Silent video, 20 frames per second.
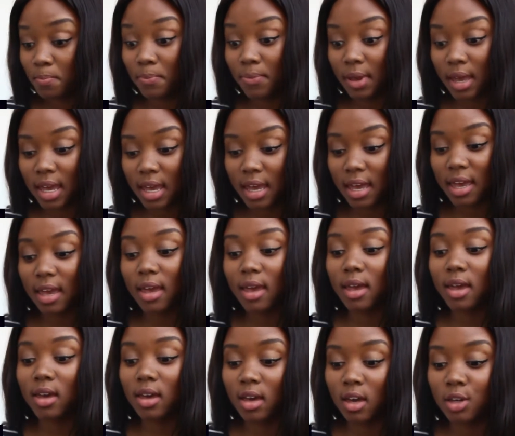
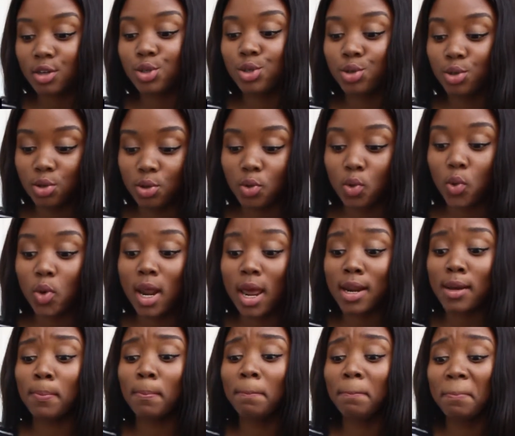Big tune
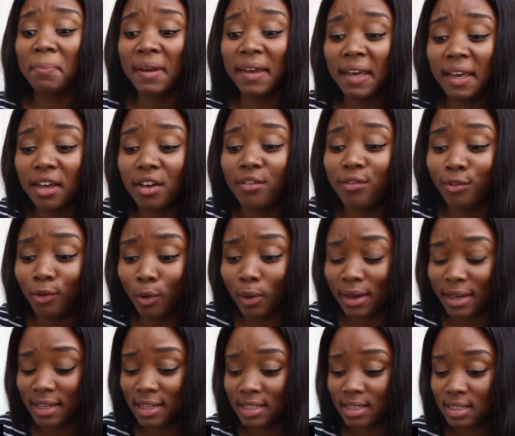and big
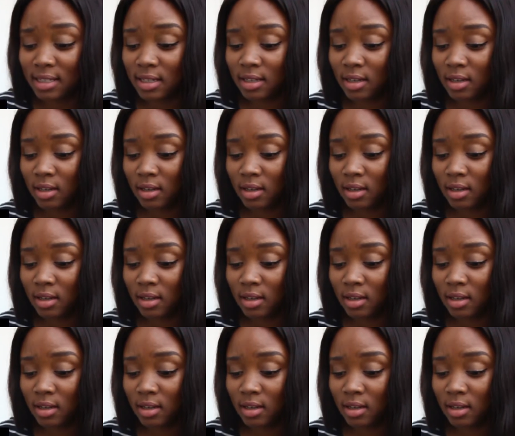voice.